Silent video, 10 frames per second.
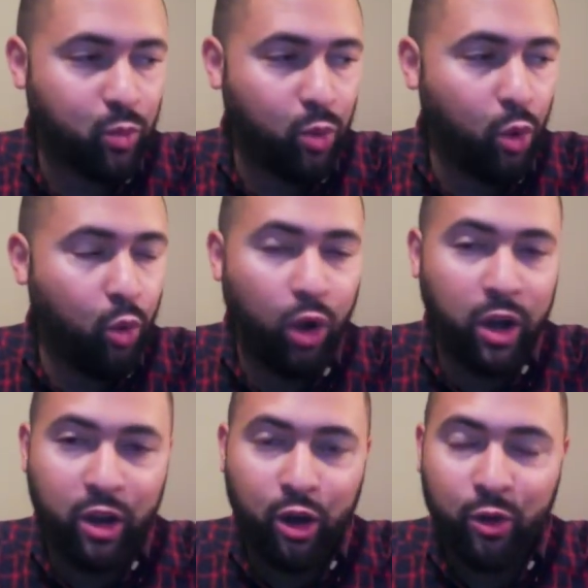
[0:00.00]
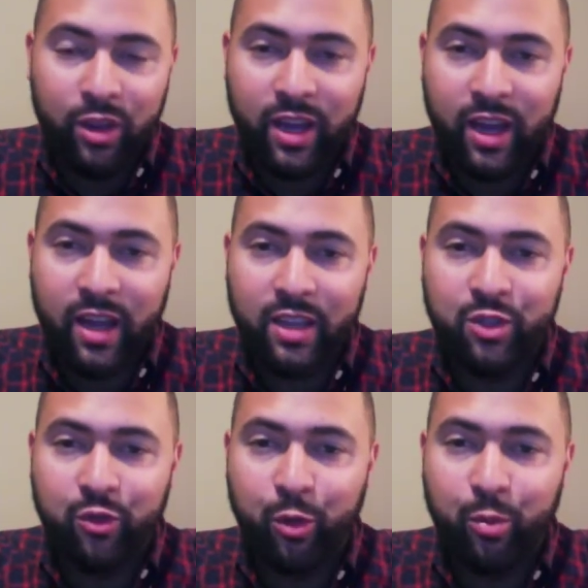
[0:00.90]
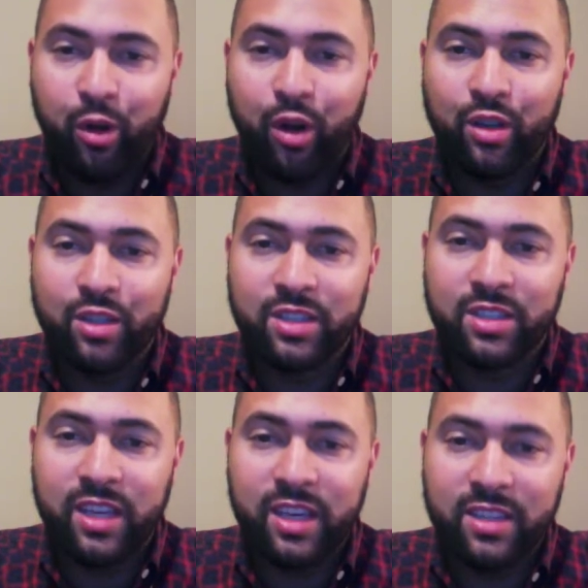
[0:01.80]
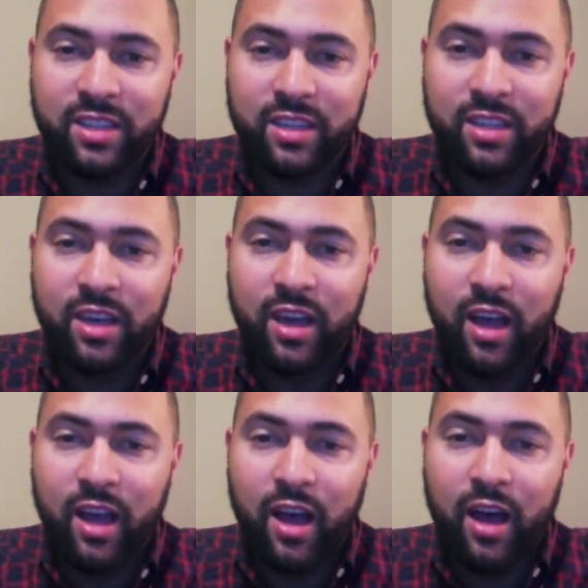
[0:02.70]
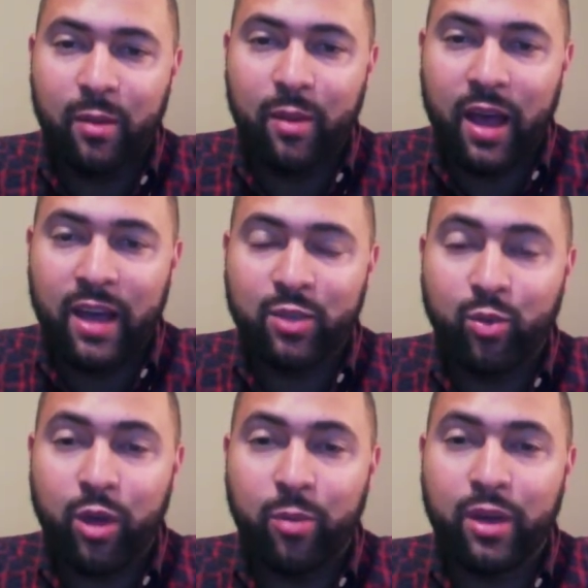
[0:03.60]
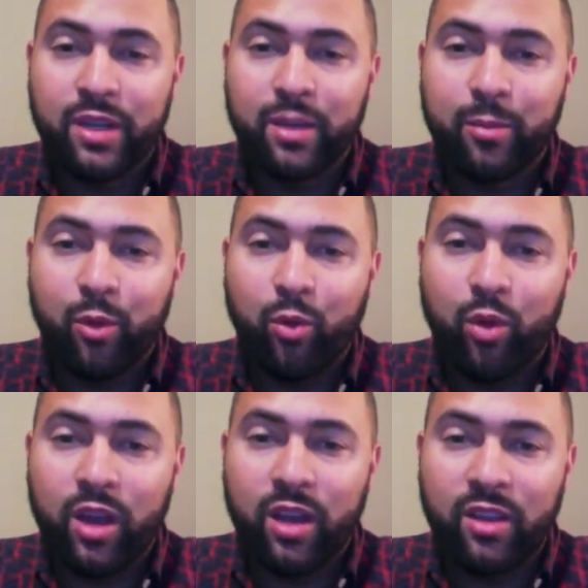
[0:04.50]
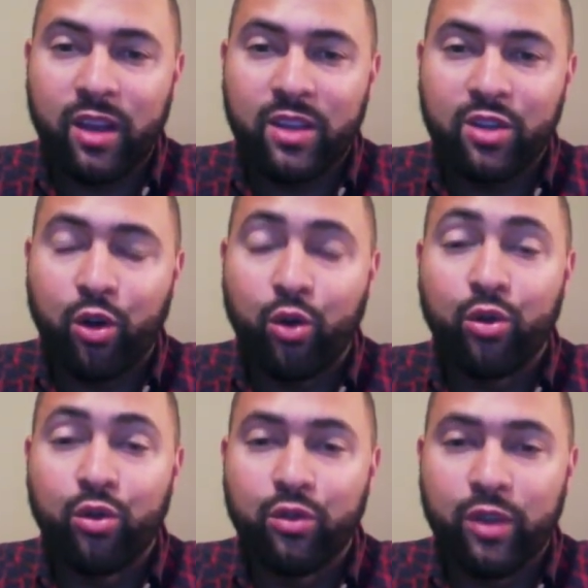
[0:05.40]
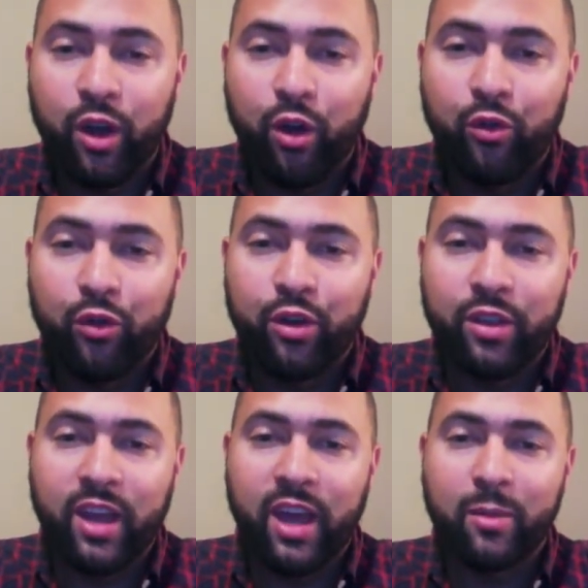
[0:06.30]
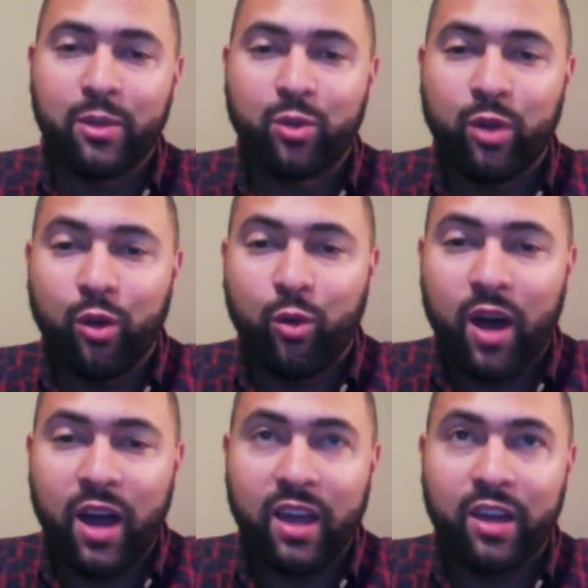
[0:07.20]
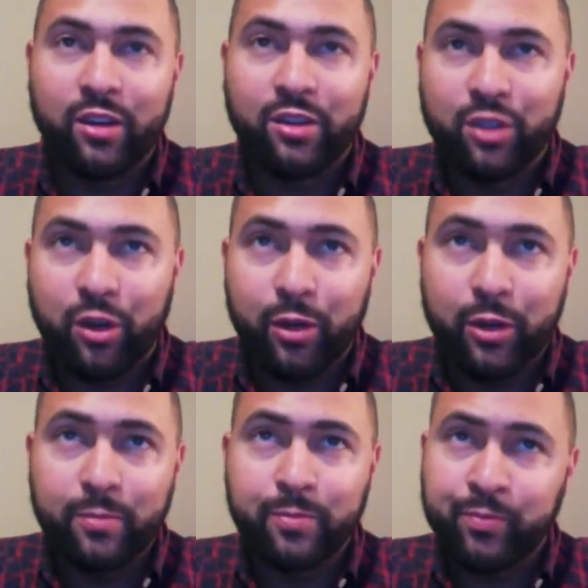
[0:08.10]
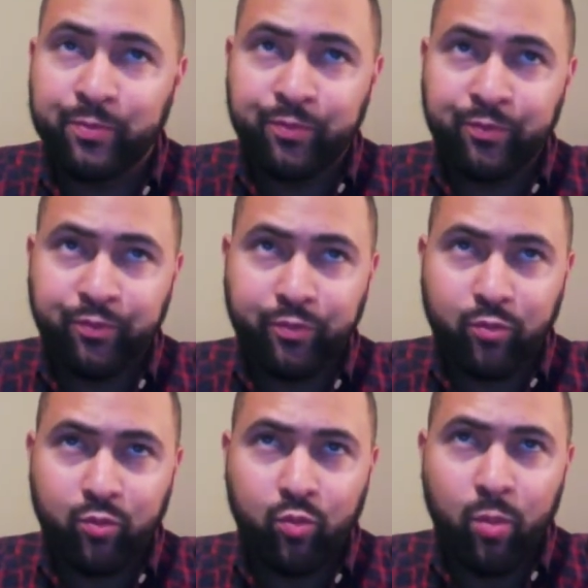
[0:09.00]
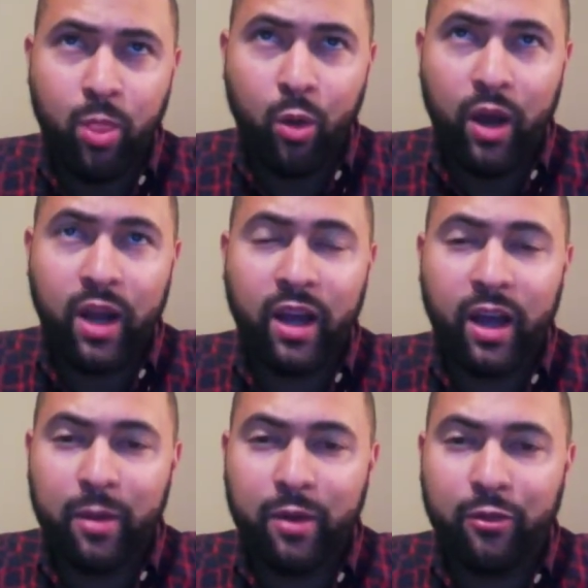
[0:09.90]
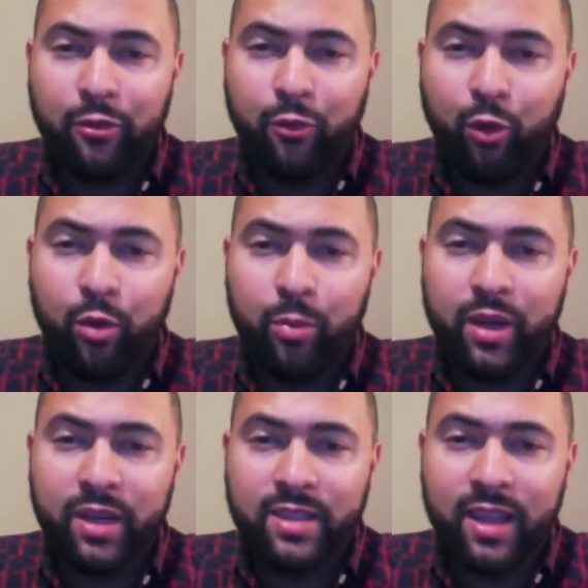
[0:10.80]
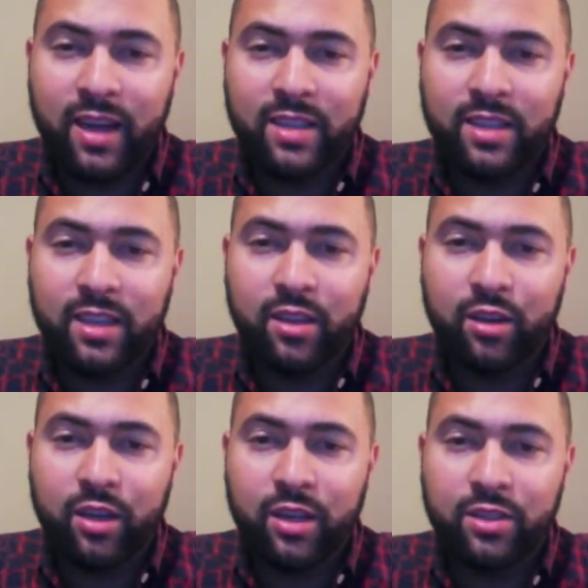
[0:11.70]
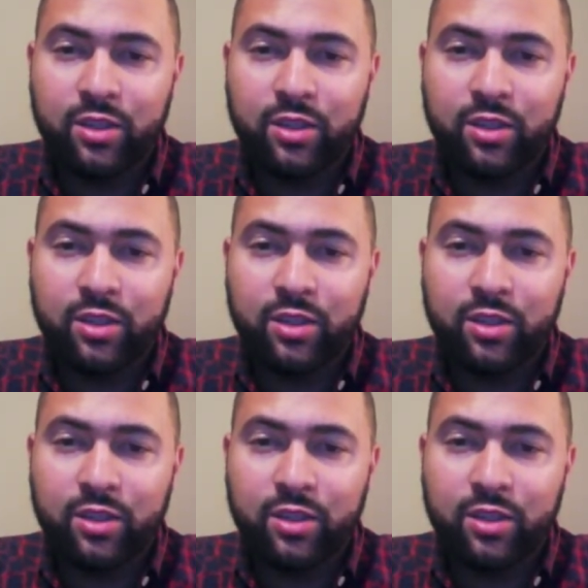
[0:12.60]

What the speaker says: 1-0 in the college football season. Last week picked up a win in the total, the over in the game between Hawaii and Arizona. Right now I got about 4 picks locked in, looking to